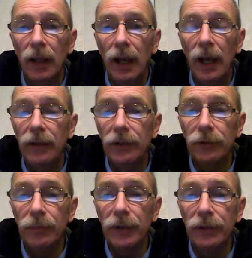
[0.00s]
And this is a
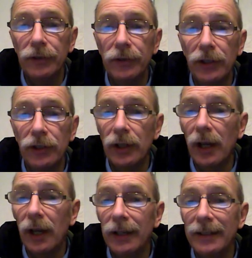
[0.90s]
presentation
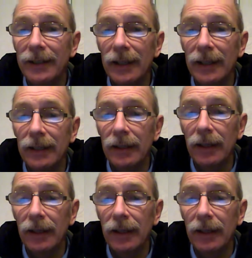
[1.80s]
I did